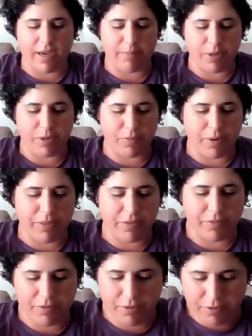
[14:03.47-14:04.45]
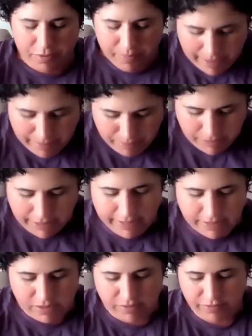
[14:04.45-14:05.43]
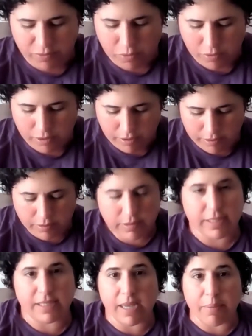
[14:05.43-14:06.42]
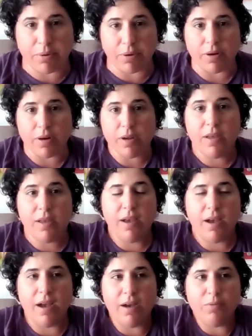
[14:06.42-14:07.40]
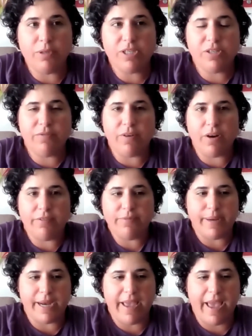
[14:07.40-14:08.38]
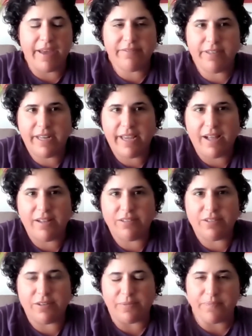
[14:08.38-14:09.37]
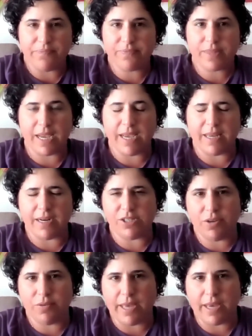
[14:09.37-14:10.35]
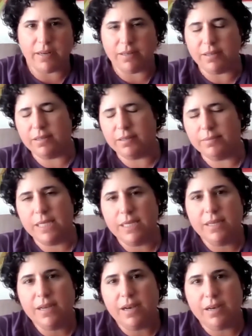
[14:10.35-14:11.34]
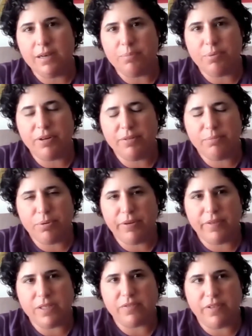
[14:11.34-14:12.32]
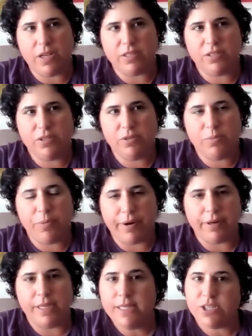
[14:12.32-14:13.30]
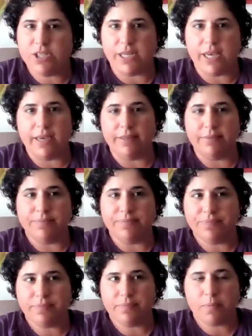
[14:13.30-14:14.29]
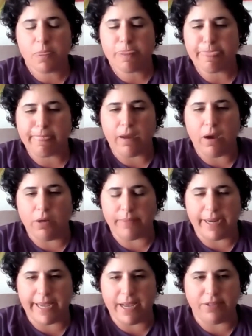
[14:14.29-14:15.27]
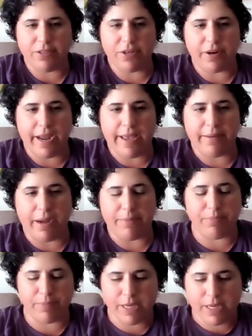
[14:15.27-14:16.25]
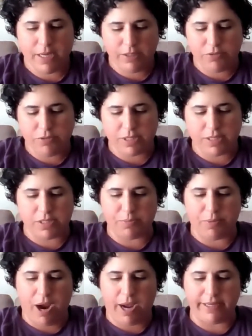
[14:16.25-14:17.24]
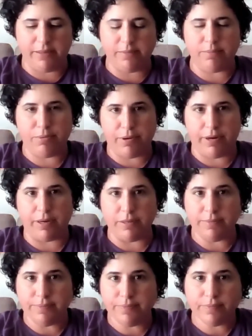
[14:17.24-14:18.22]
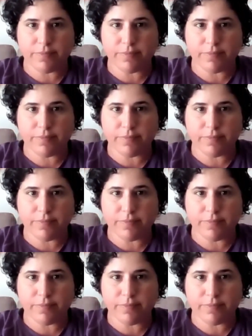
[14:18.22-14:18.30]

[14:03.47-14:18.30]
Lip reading: I'm going to run through my plans for December, which involve my Advent calendar. And I showed that on a previous Floss Tube, where each day on my calendar, I use the Sprocket printer.